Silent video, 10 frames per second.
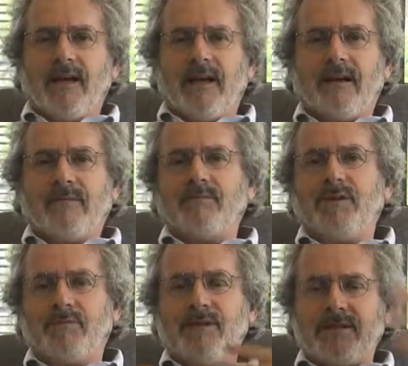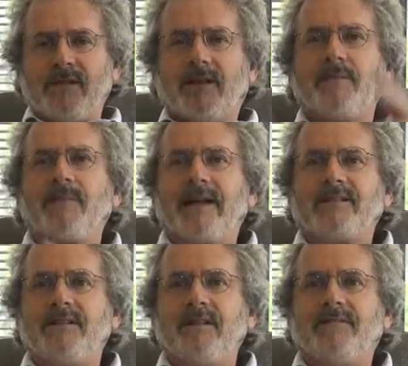of, you know, reaching the
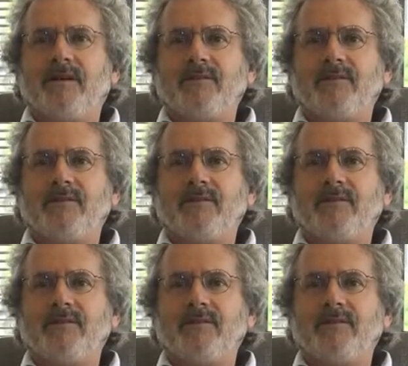complexity of a